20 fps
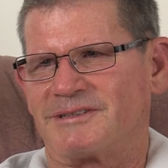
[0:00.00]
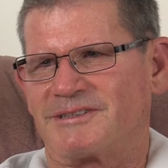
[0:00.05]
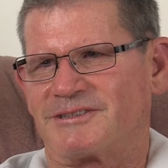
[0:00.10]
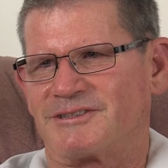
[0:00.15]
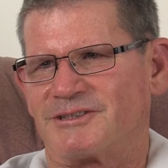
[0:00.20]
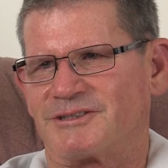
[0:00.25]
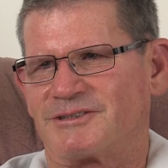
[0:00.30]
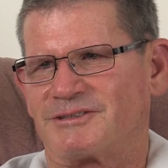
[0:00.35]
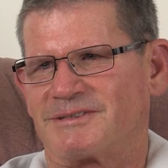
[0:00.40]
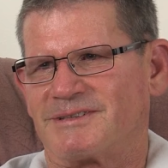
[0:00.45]
It's
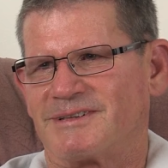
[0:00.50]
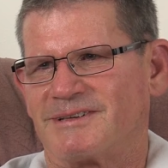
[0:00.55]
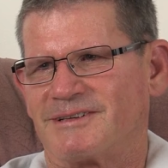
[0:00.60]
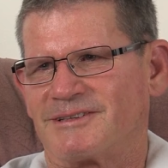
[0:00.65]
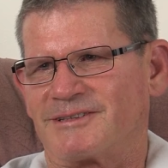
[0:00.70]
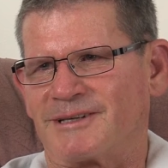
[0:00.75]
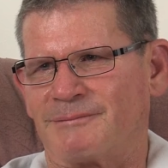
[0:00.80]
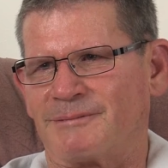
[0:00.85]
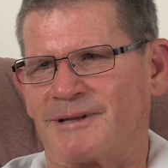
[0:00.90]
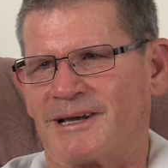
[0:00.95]
just
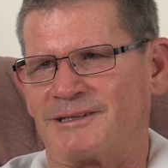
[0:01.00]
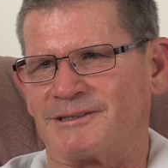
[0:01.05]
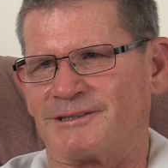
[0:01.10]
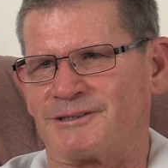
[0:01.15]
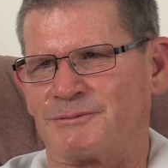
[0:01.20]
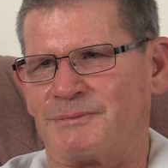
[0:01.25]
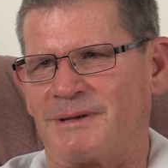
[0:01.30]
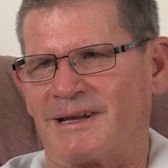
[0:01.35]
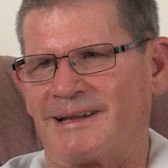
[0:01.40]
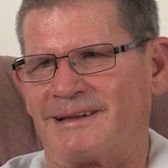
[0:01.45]
some days
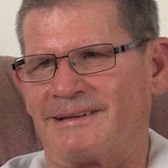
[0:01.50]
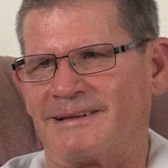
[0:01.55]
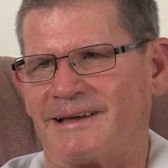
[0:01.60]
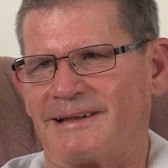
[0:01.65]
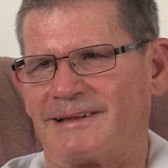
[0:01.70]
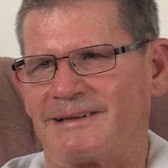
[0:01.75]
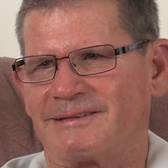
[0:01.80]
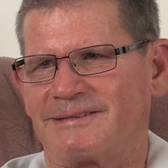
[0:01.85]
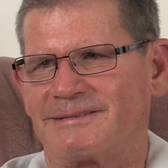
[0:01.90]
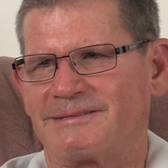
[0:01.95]
it's better than
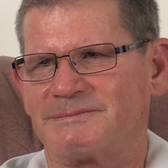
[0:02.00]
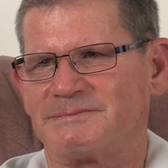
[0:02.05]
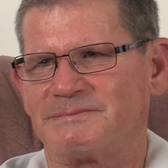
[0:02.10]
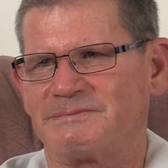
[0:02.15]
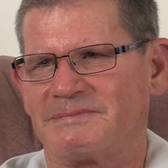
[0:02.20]
others,